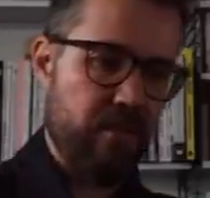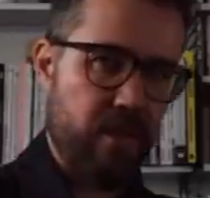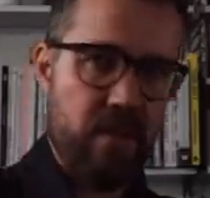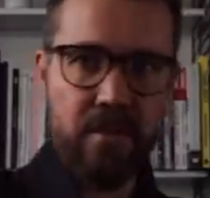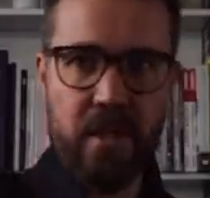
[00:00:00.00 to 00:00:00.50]

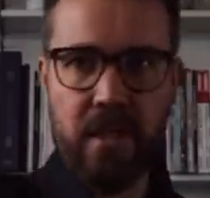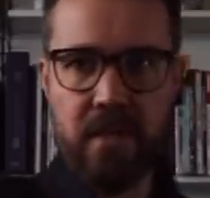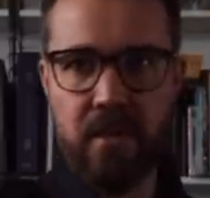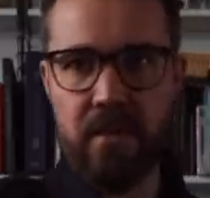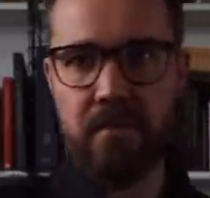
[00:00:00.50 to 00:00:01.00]
very, very
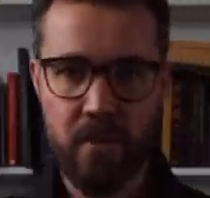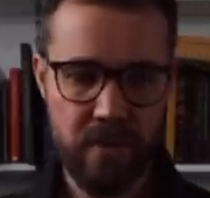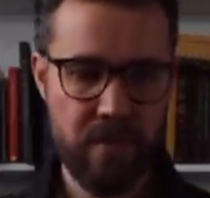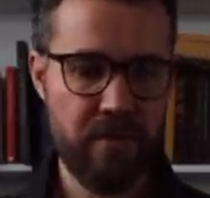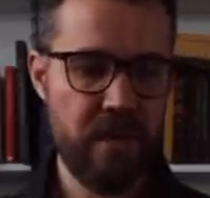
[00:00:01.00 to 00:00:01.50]
nicely.
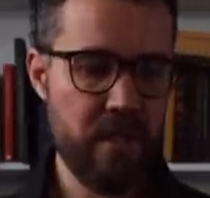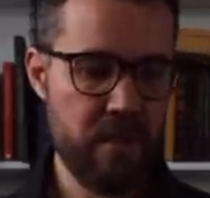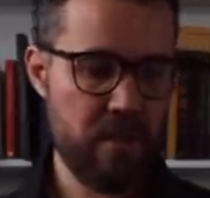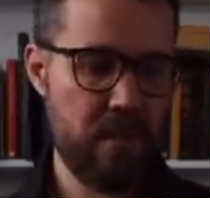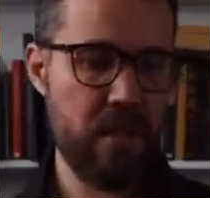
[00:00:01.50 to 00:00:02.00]
Most of
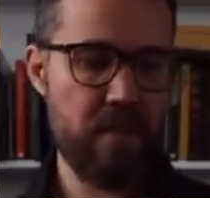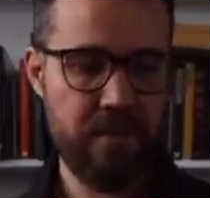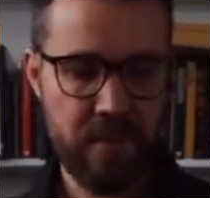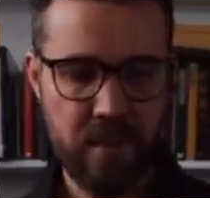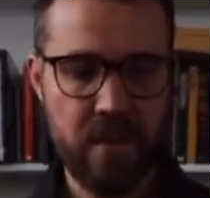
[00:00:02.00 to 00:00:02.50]
this,
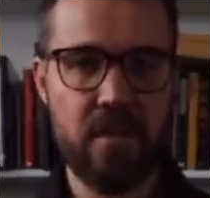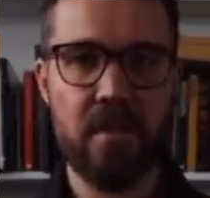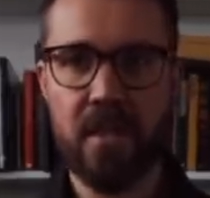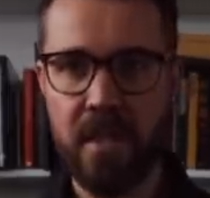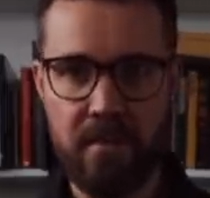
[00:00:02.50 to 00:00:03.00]
if it
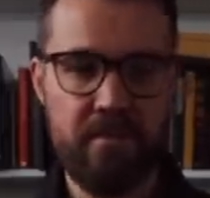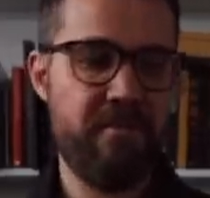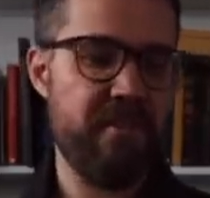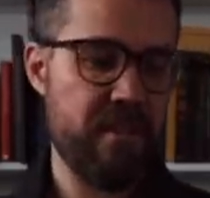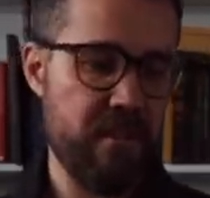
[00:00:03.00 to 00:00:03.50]
doesn't get
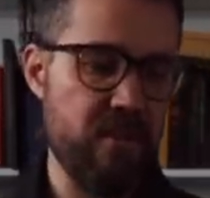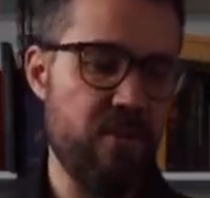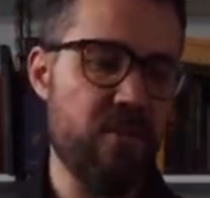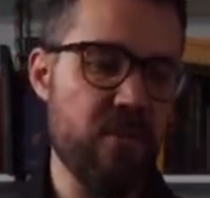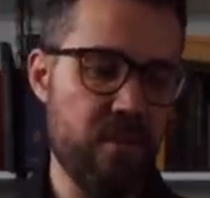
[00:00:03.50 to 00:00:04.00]
fitted
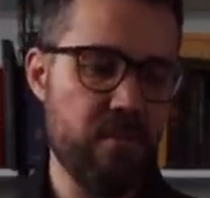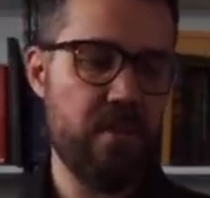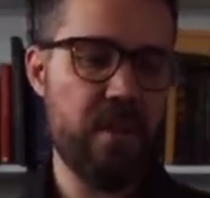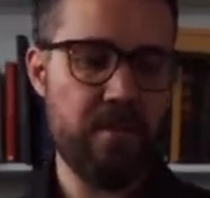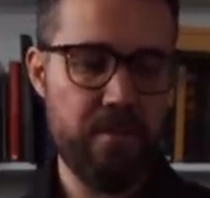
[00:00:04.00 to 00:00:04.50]
on
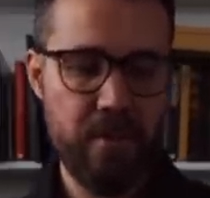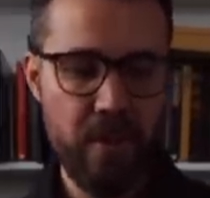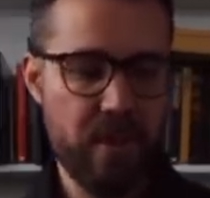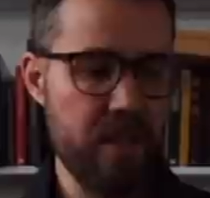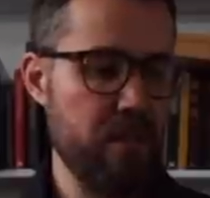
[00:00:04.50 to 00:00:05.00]
my
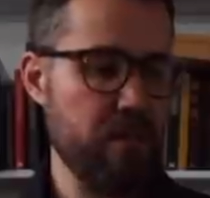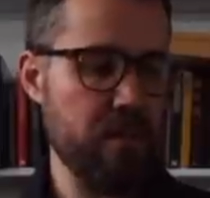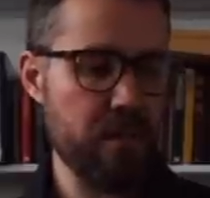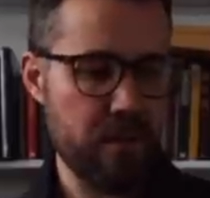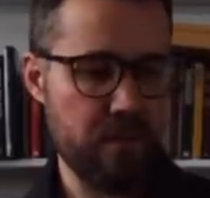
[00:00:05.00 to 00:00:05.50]
body,
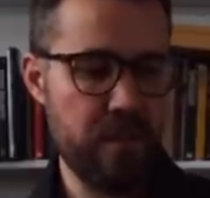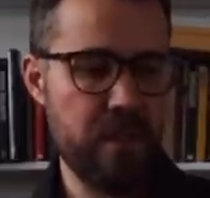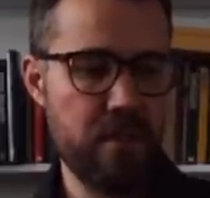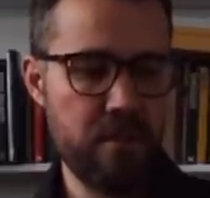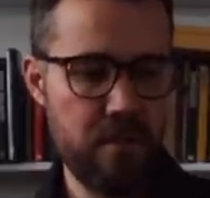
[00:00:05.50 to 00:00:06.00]
like the
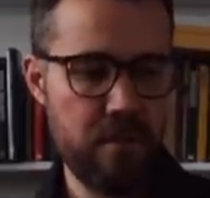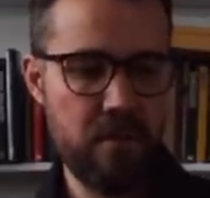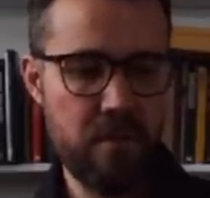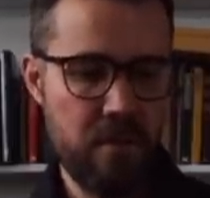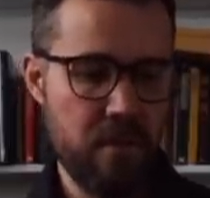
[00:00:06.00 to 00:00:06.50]
rings,